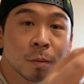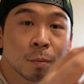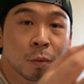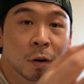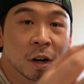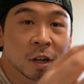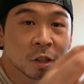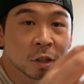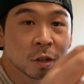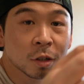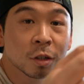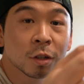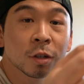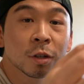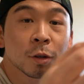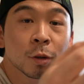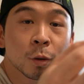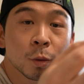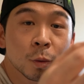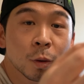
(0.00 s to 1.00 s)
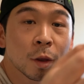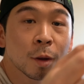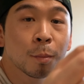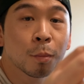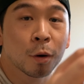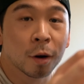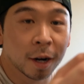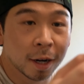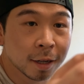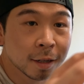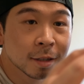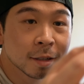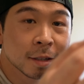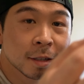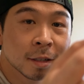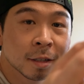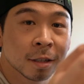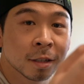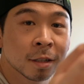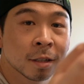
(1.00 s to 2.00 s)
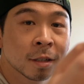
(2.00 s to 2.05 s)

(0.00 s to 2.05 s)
pressure to the brakes.